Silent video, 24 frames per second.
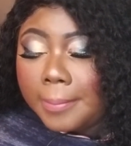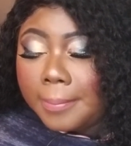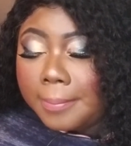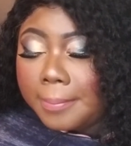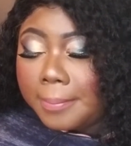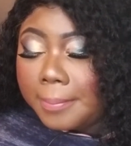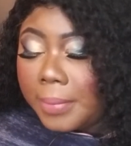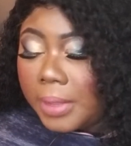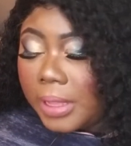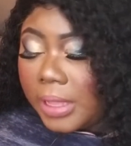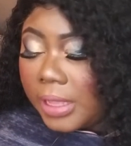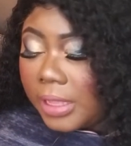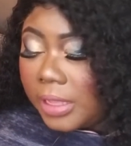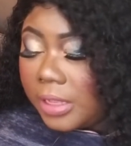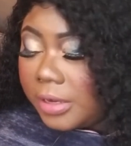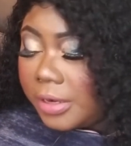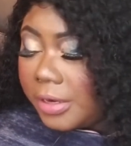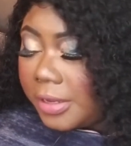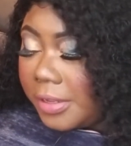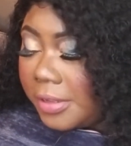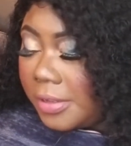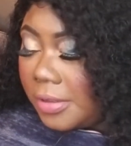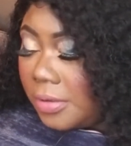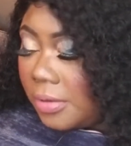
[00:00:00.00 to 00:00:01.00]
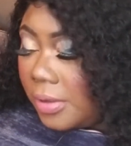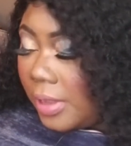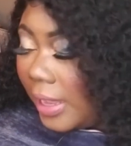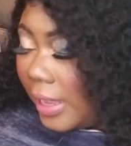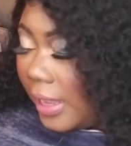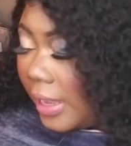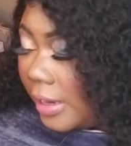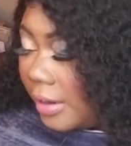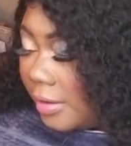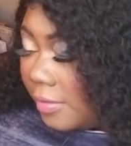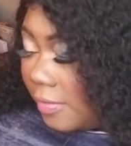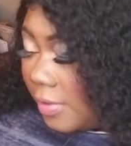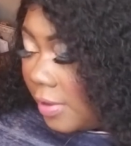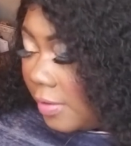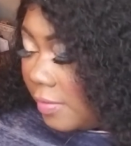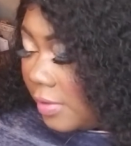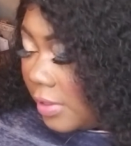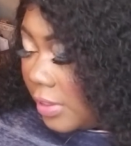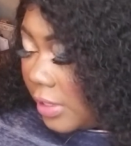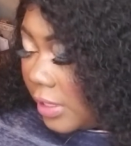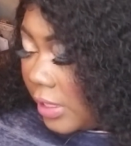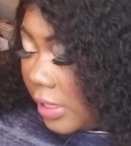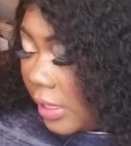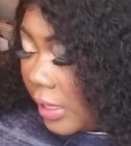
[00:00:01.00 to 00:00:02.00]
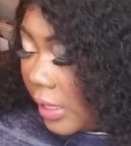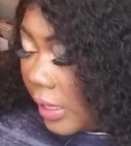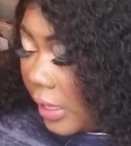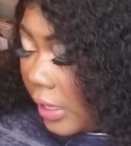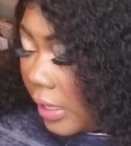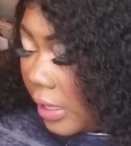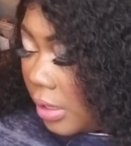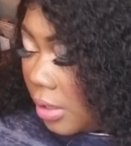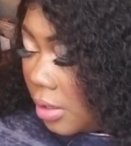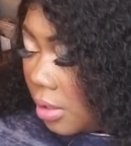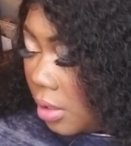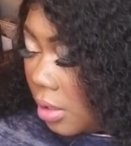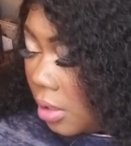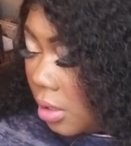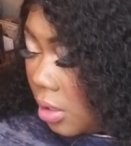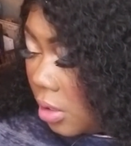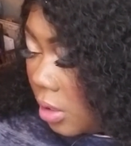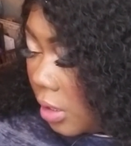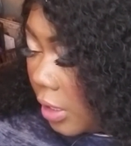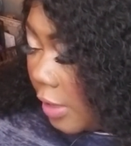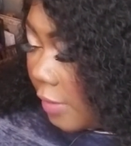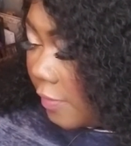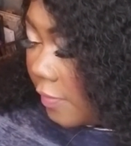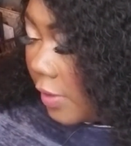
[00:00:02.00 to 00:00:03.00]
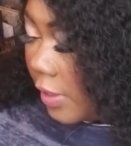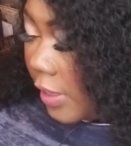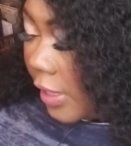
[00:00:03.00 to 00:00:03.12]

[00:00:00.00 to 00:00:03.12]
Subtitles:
But, you know, out of everything, I feel